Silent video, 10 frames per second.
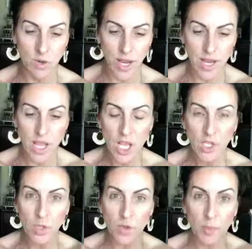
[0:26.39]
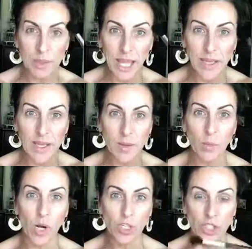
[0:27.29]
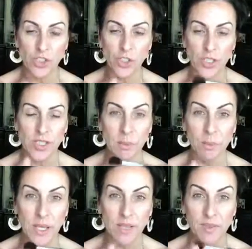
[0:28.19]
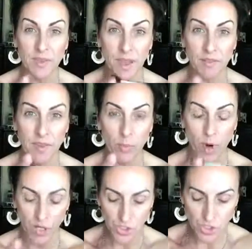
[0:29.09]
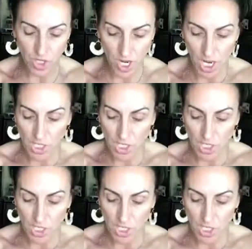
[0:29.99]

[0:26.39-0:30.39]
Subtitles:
Okay, so the blending brush is just a big fluffy brush.